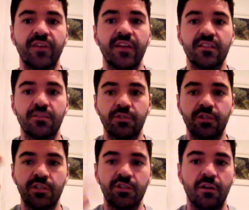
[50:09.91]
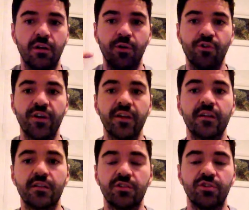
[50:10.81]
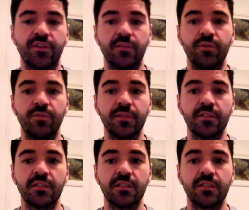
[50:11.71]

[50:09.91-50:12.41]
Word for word: So as you as you're lowering during the movement,